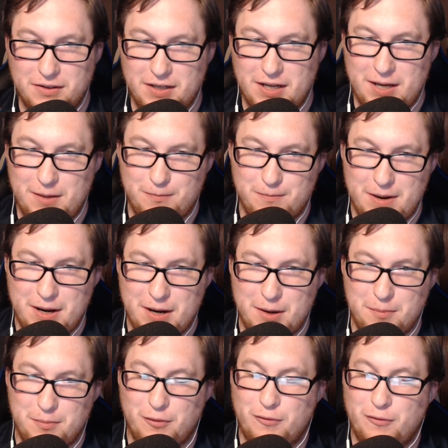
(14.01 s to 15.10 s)

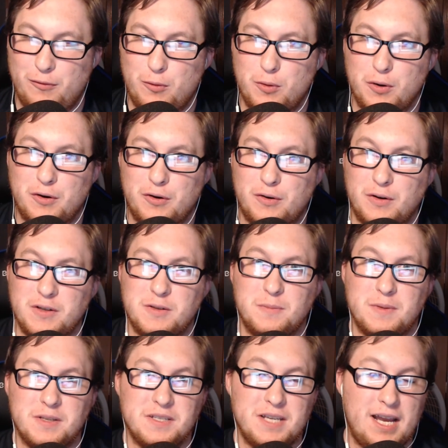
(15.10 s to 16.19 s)
Nightmare Before
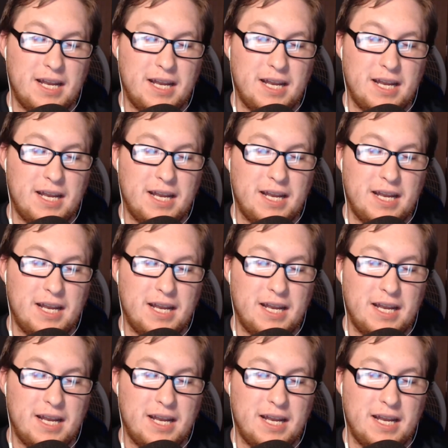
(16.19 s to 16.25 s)
Christmas.